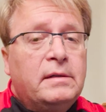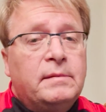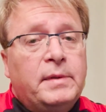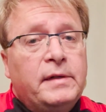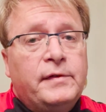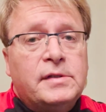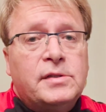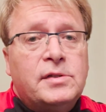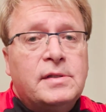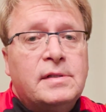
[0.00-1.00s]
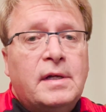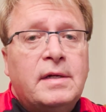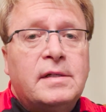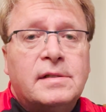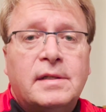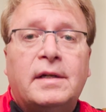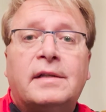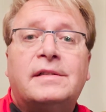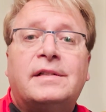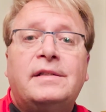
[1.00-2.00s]
by the physicians and scientists that
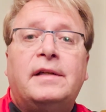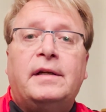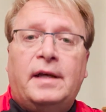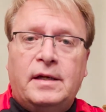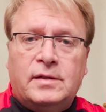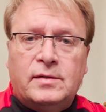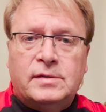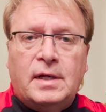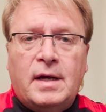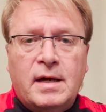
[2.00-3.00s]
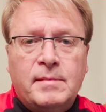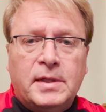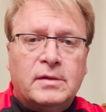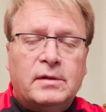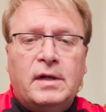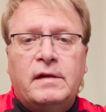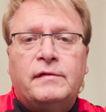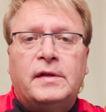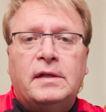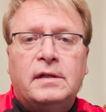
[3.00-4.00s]
actually dedicate their time and their
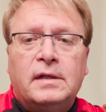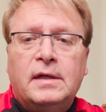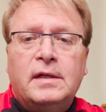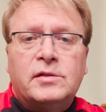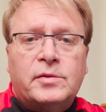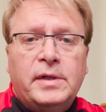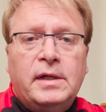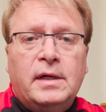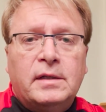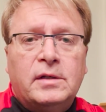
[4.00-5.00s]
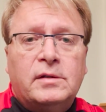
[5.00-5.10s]
life in treating and